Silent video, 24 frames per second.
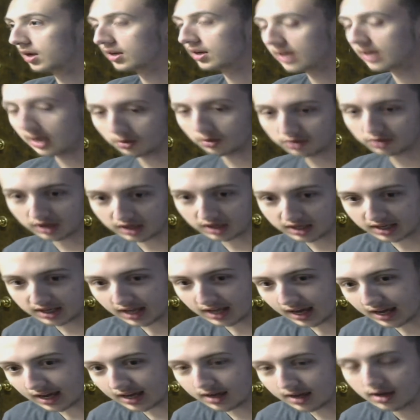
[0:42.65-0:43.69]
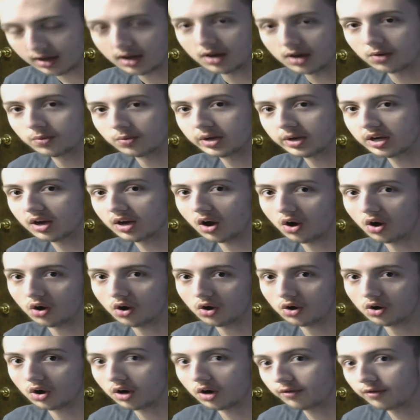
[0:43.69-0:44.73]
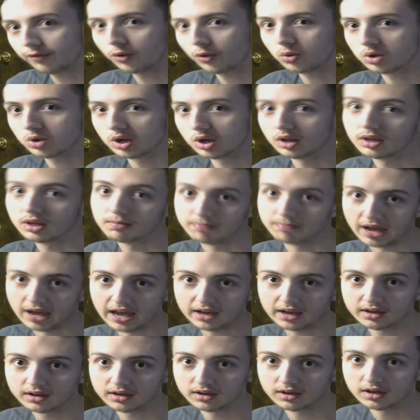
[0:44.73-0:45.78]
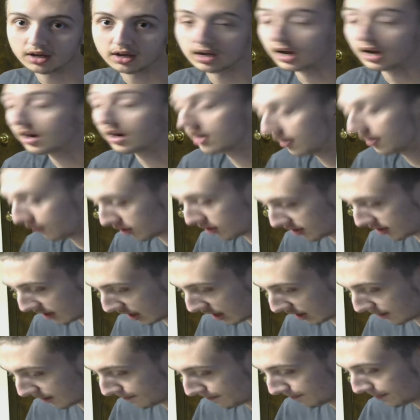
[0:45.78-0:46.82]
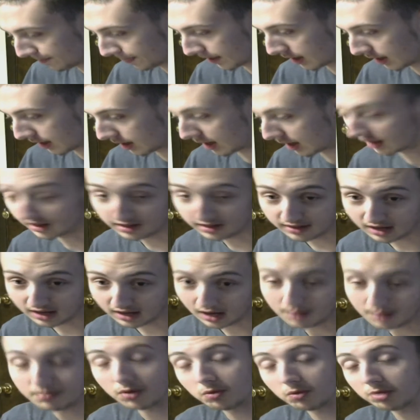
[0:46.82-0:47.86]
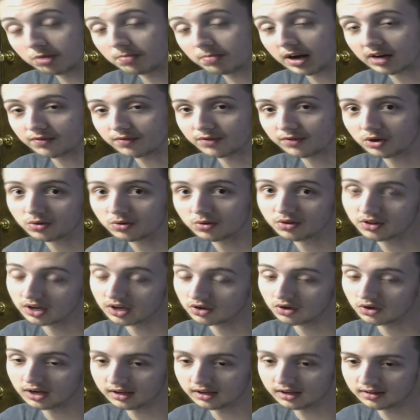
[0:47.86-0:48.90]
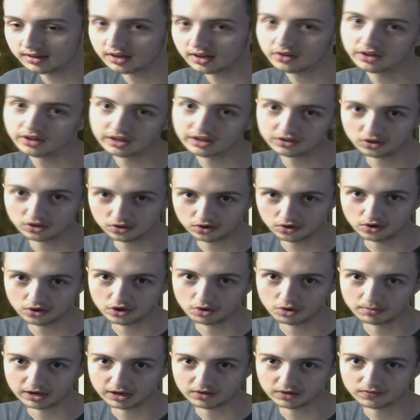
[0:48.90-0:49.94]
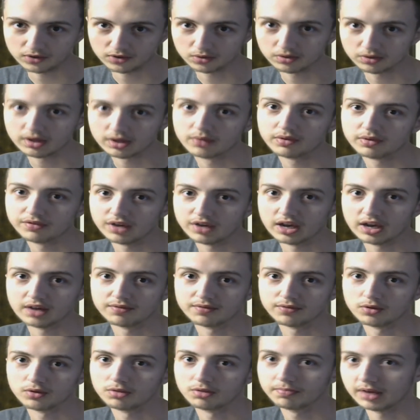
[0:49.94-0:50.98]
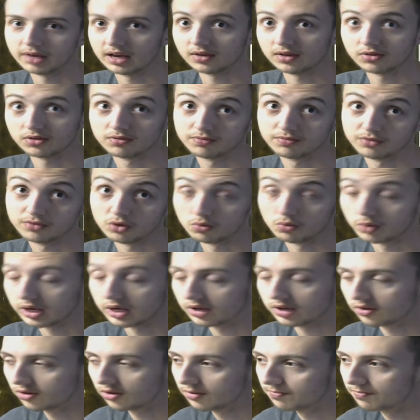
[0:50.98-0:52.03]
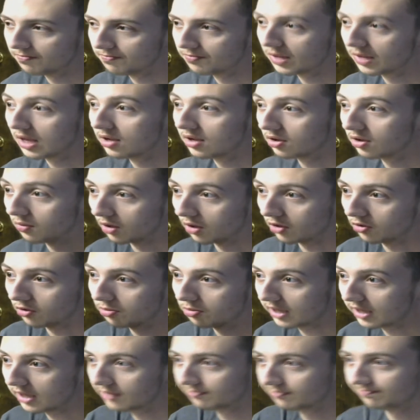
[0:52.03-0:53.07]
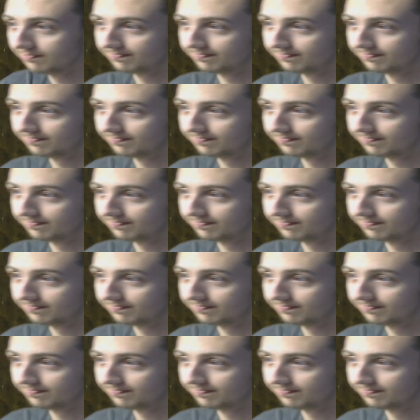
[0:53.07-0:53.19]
Now today we are unfortunately back in a different setting, this time with microphones that do not sound like the studio microphones that we've had for the past few weeks. Do you want to explain?